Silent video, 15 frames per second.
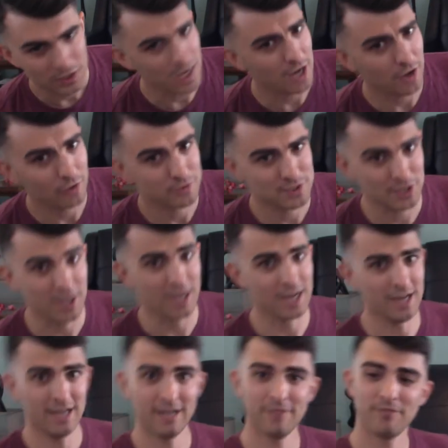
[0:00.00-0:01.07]
today,
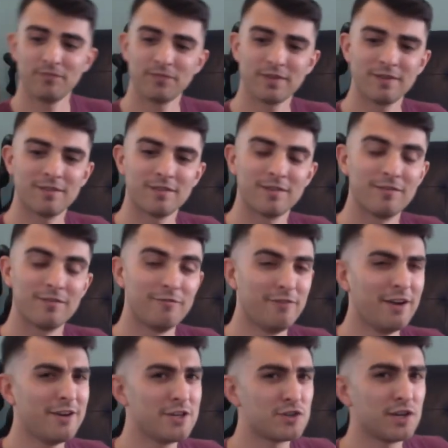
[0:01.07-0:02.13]
very
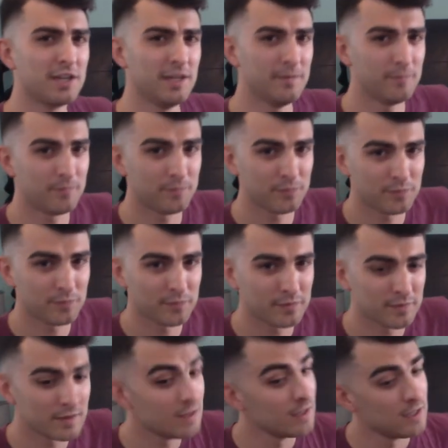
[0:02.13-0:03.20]
tricky.
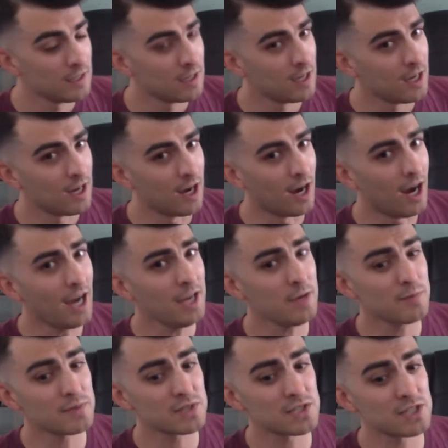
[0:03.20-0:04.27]
I am
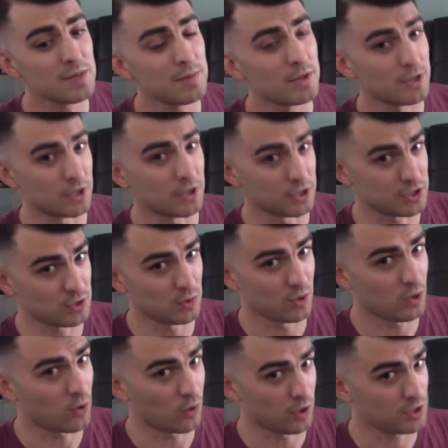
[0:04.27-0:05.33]
similar to a
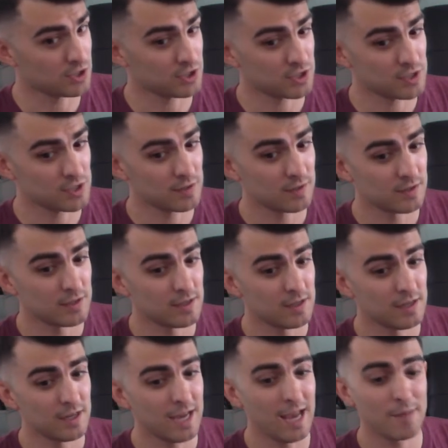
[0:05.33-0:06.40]
horse,
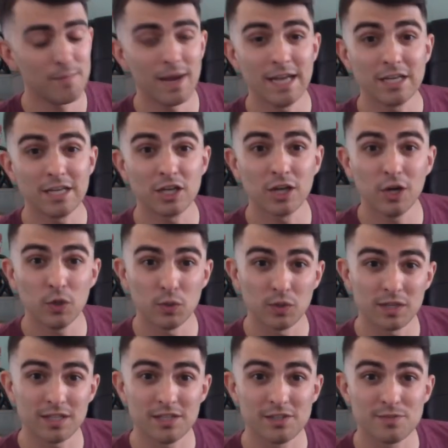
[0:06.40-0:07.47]
and my coat
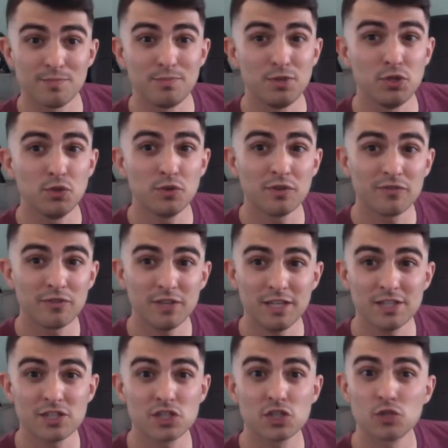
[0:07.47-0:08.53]
is beautifully
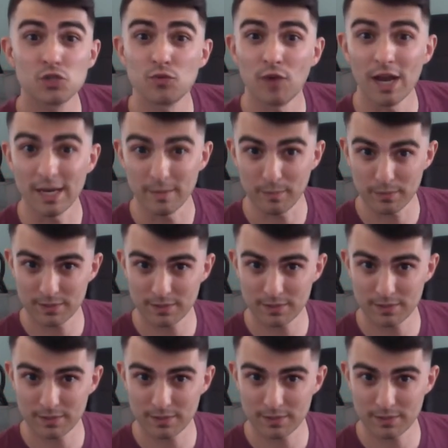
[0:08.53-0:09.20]
striped.